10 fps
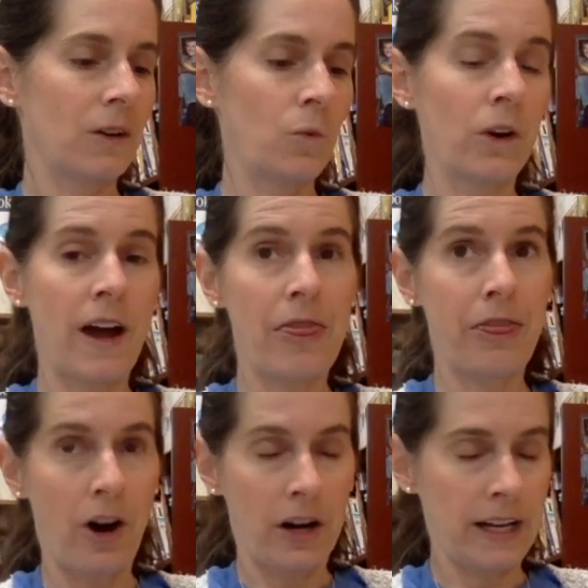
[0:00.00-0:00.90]
Where I
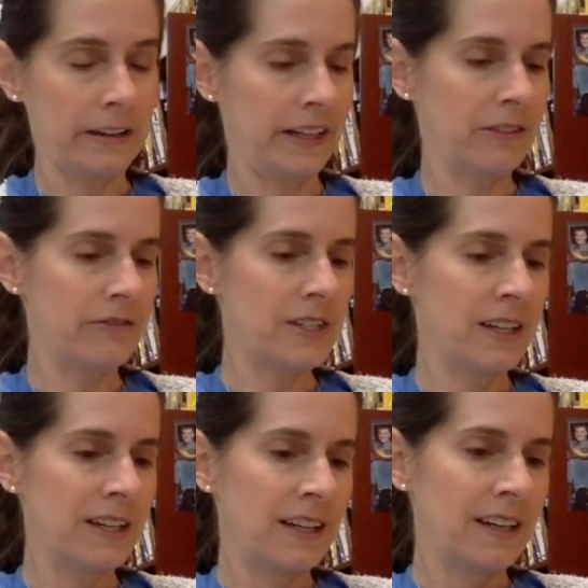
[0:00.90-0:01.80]
thought he lived.
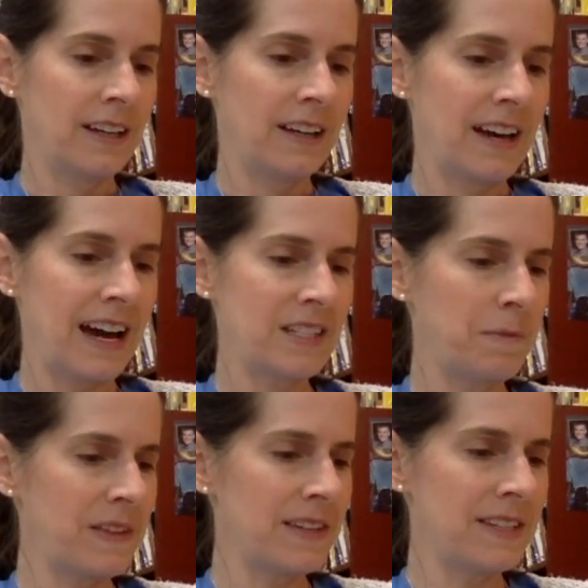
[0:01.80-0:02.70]
I
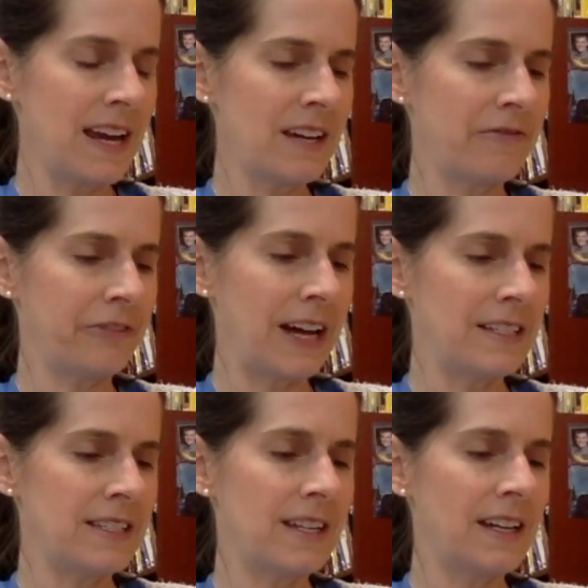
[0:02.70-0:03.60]
spent the second flight
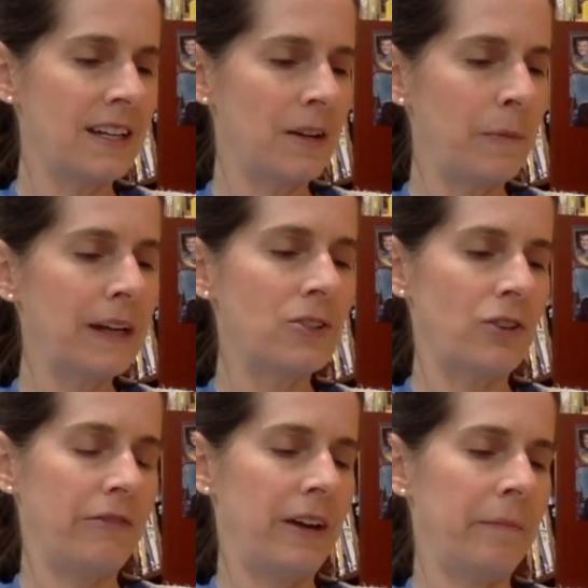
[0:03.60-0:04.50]
studying a picture
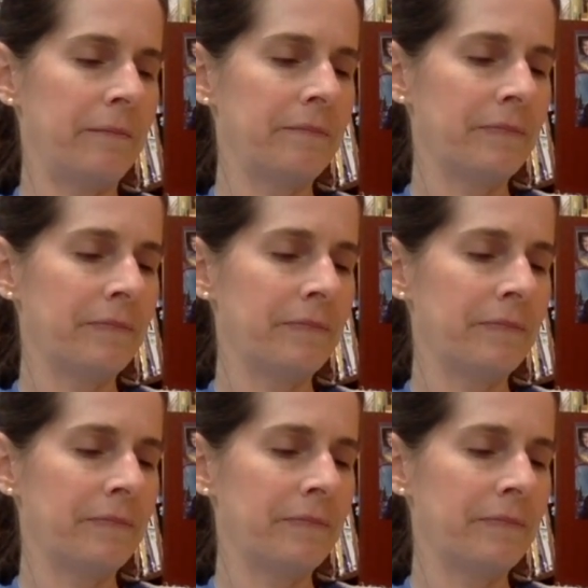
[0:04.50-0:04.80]
of him.